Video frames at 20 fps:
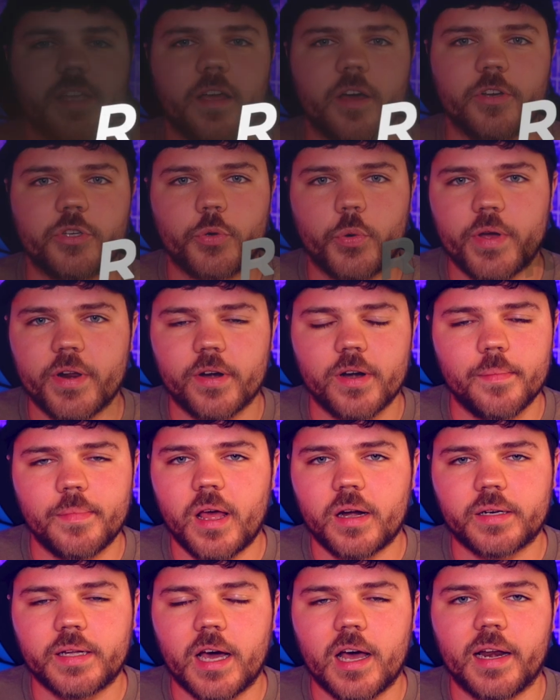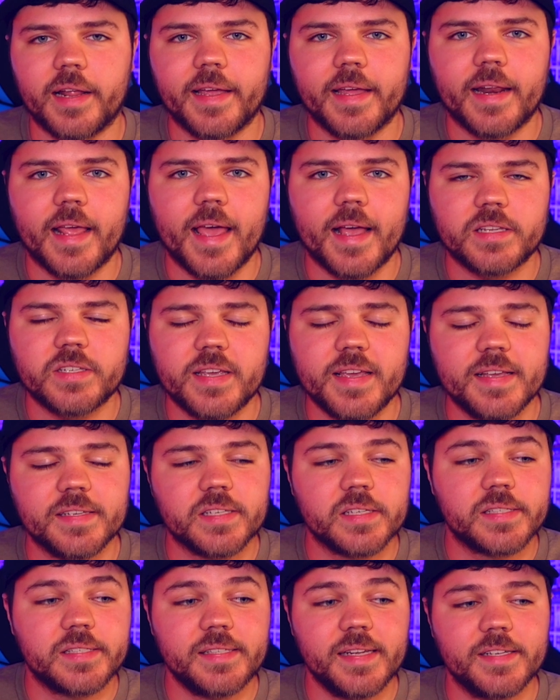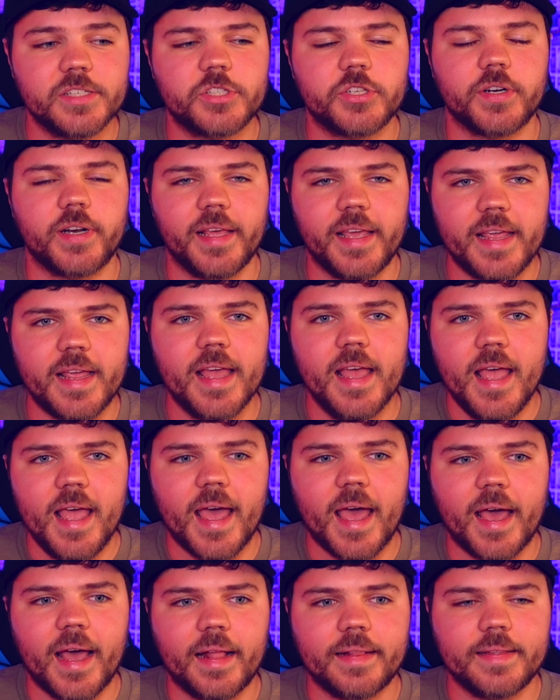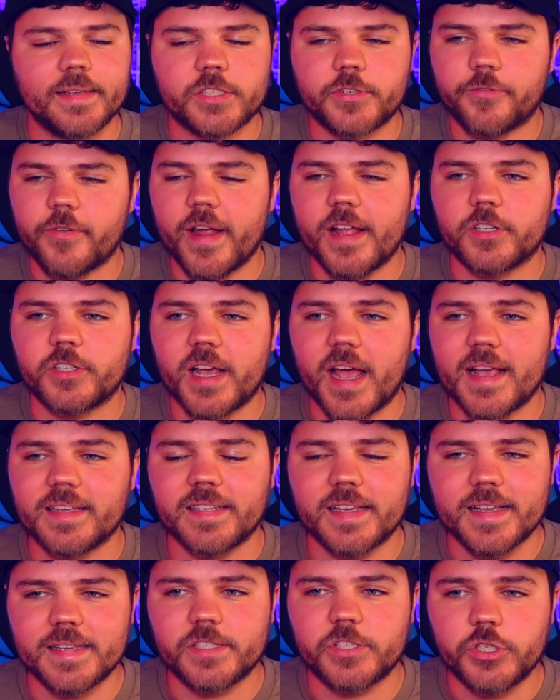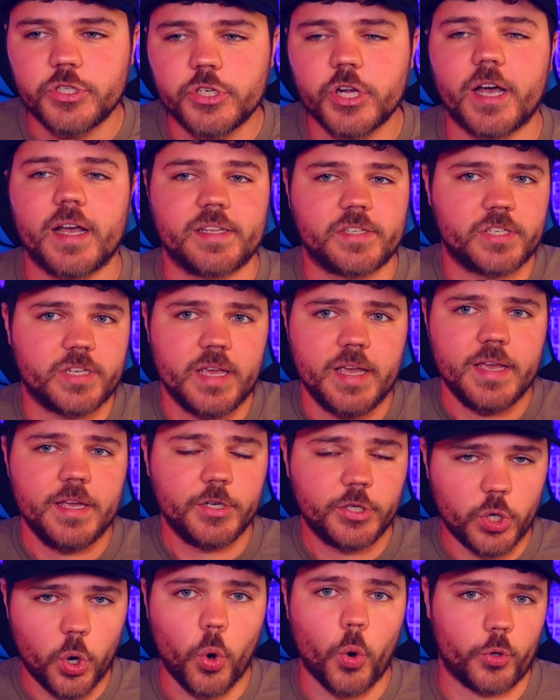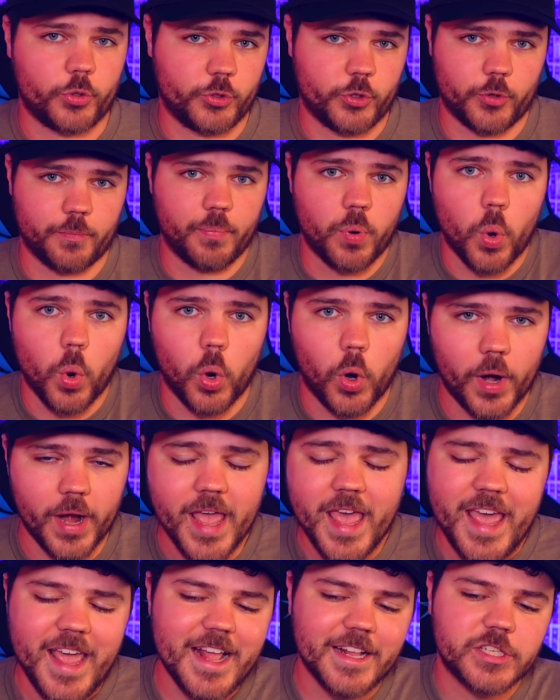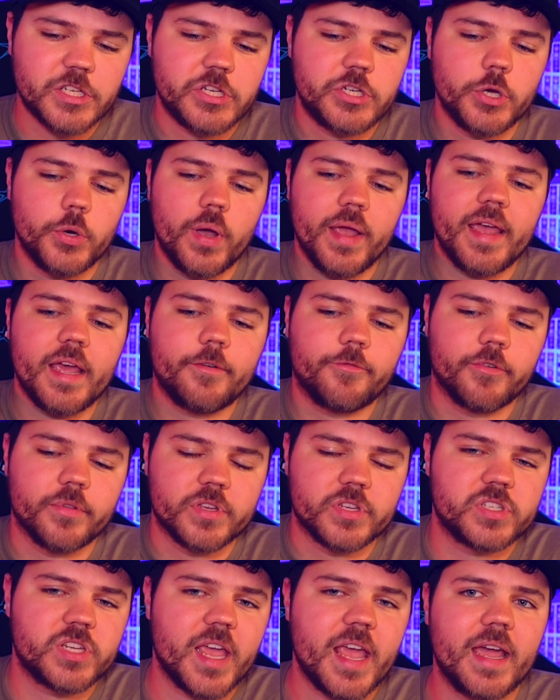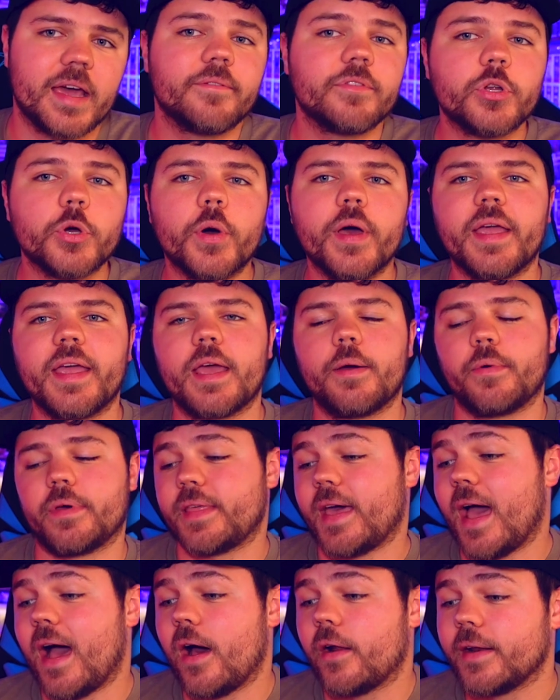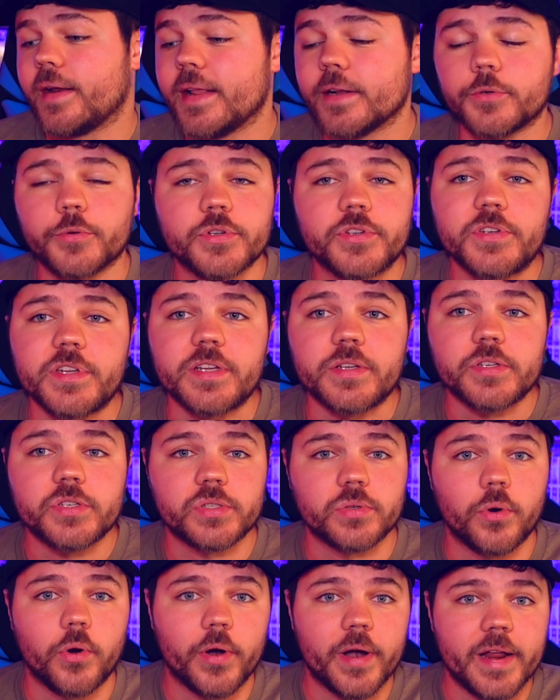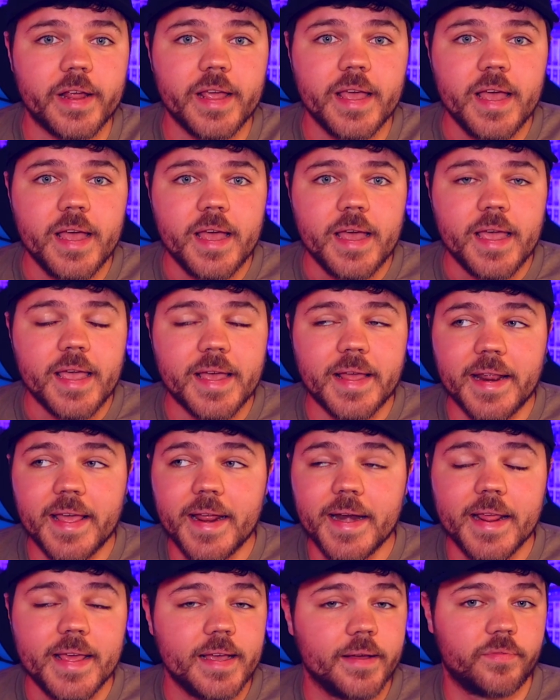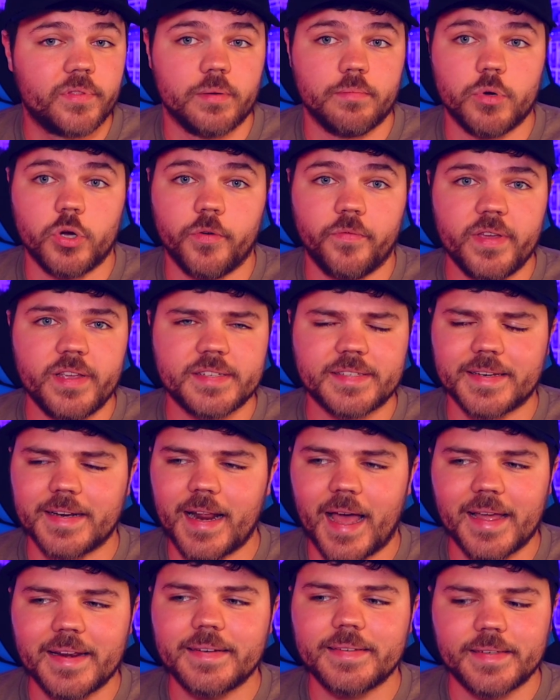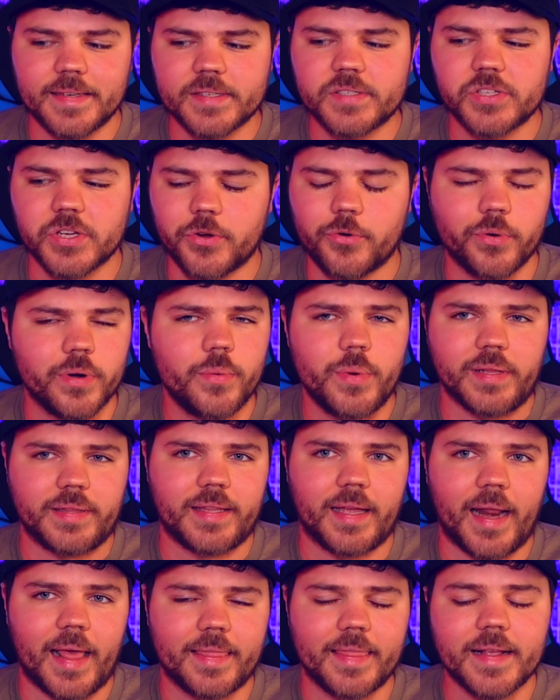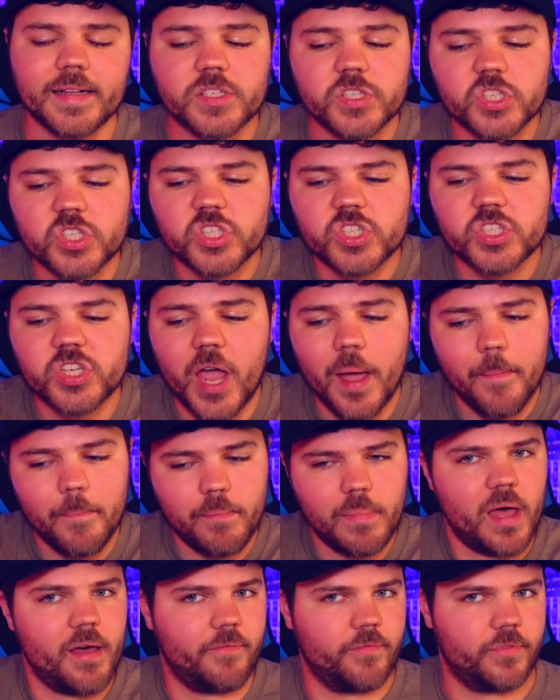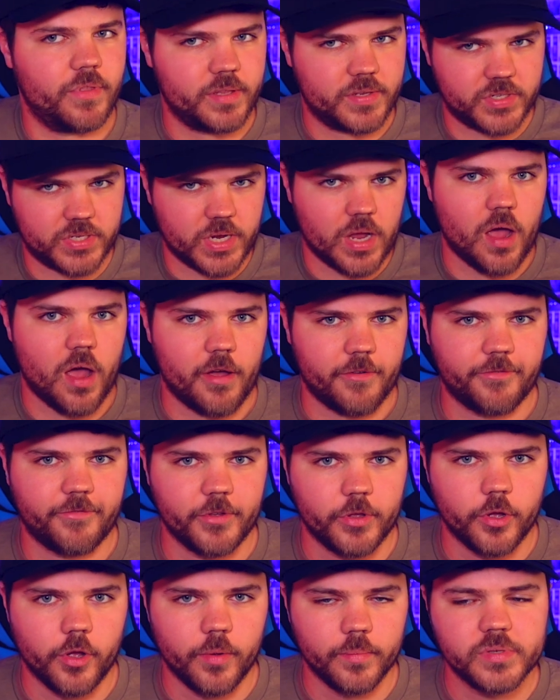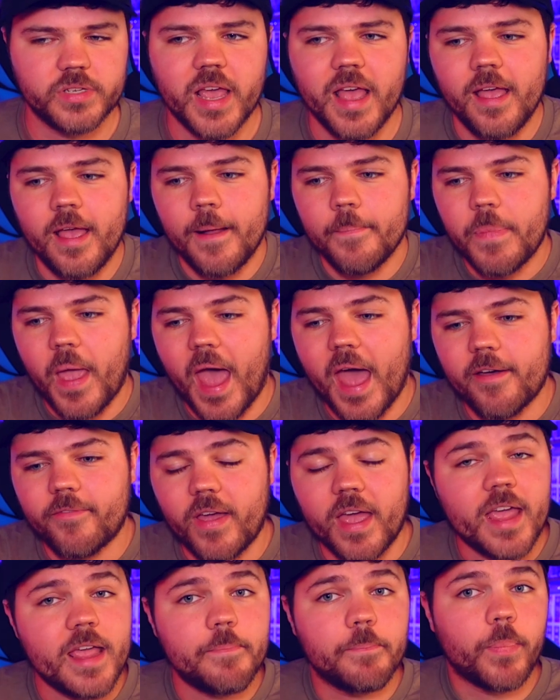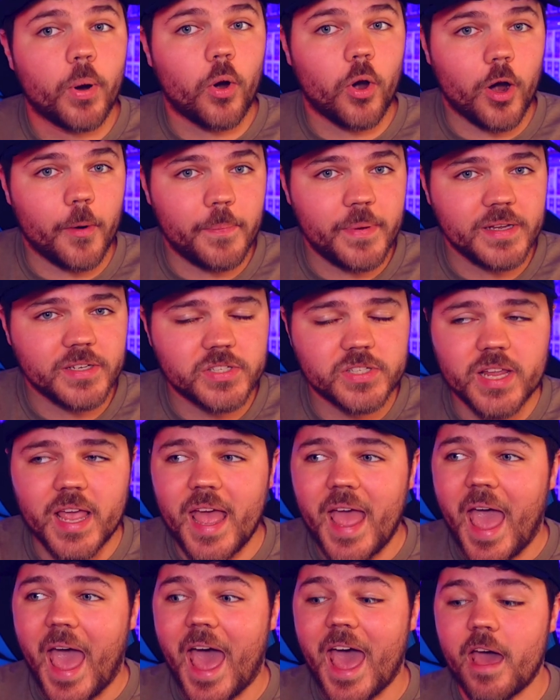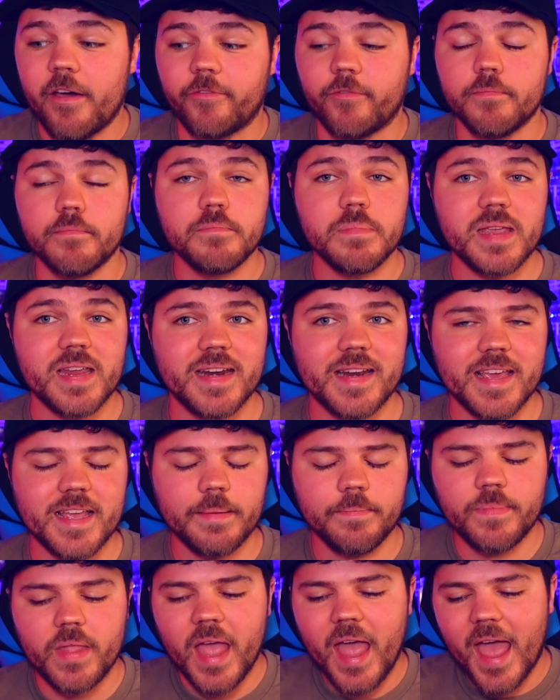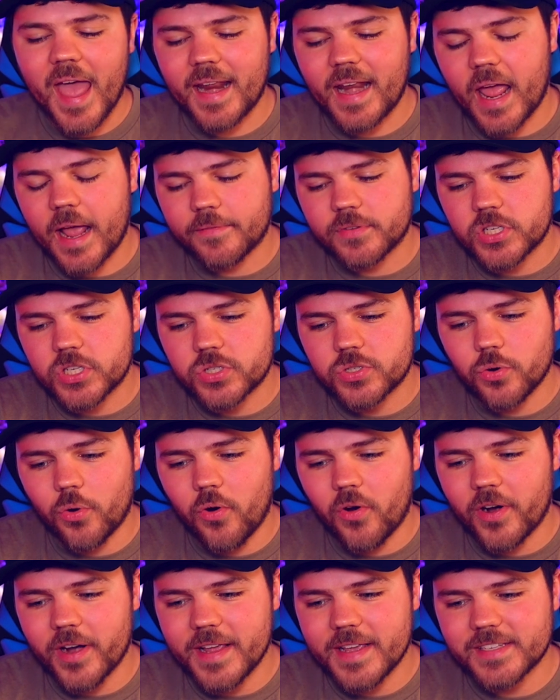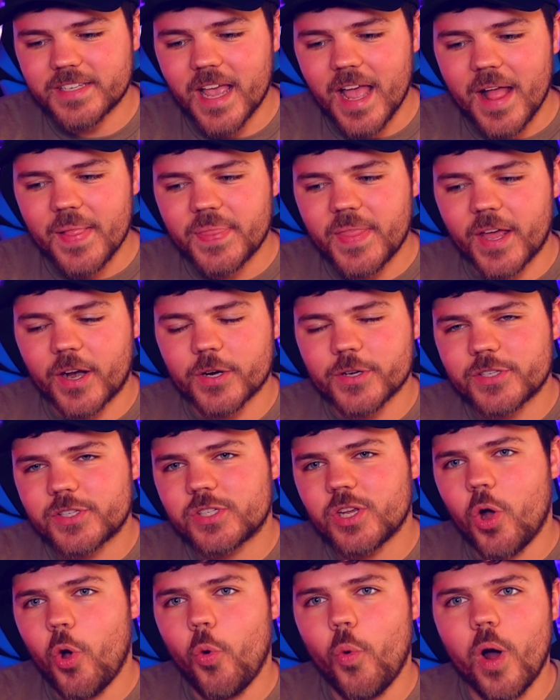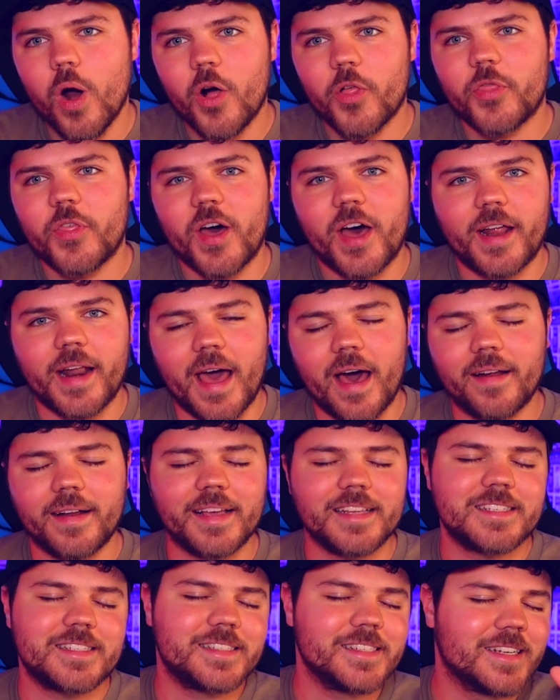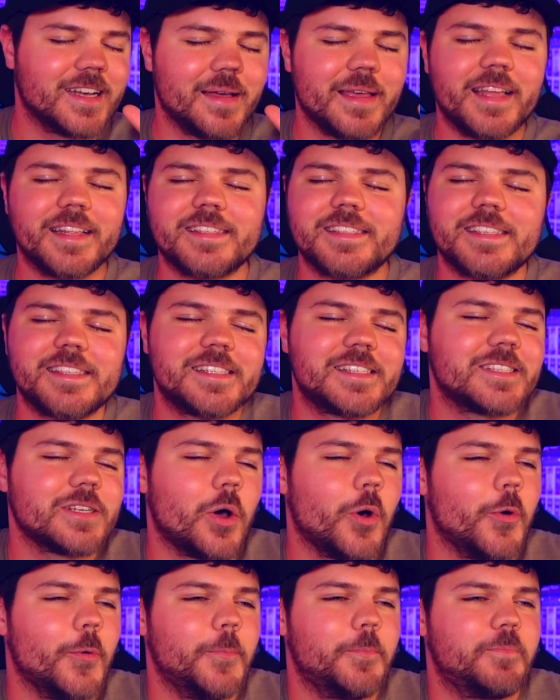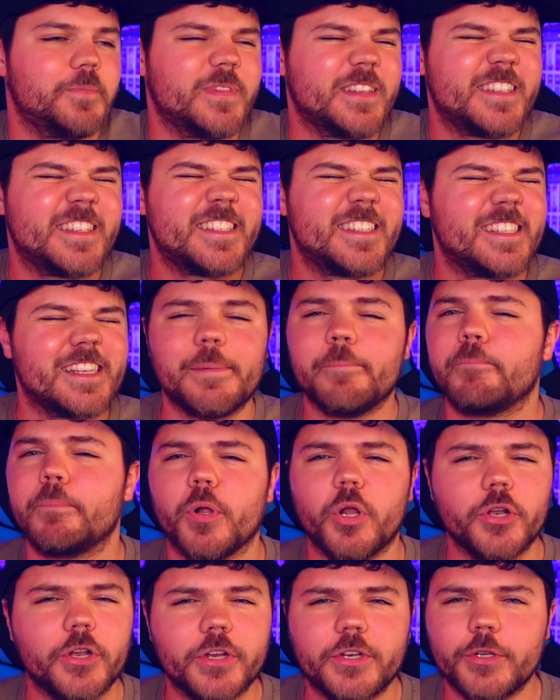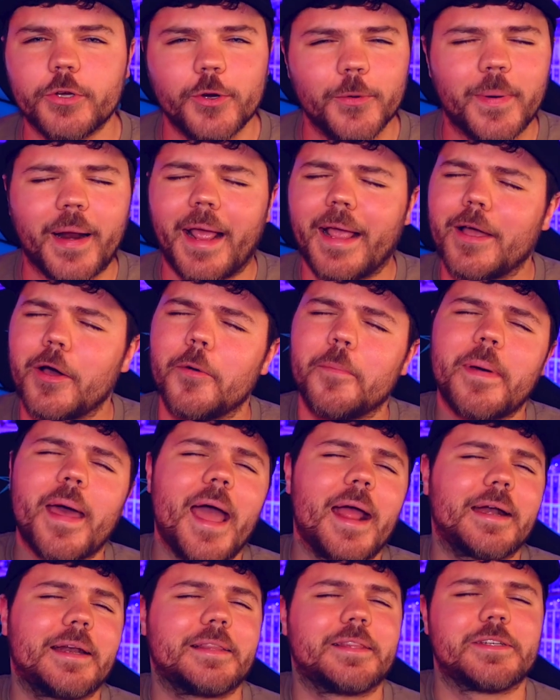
on Twitter, I'm not calling it X, is essentially this franchise is just torture porn. It's doing it for the sake of doing it without an interesting story in any of the movies, and I disagree with that. I think some of the Saw films have a purpose, have meaning, and have stories that are so well thought out, and it's so simple to do, but I go back to the